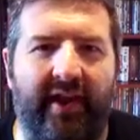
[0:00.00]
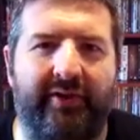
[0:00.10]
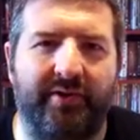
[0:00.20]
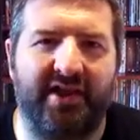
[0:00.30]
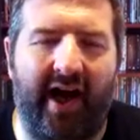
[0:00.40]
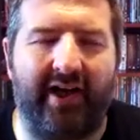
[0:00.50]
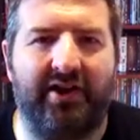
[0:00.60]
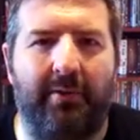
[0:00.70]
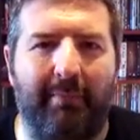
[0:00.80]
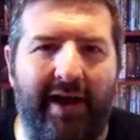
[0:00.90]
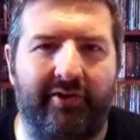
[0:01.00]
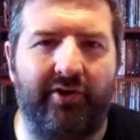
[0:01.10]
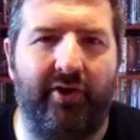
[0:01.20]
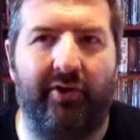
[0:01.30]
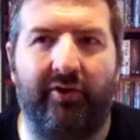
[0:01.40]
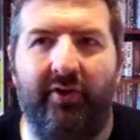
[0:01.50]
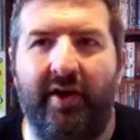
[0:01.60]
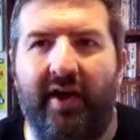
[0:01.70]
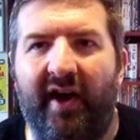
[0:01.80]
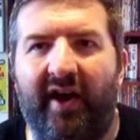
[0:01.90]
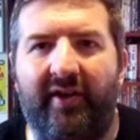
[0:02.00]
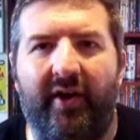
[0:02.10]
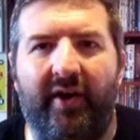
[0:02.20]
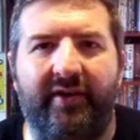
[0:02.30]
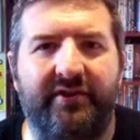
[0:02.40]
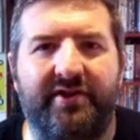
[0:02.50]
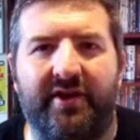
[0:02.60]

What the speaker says: There was that, Commando, and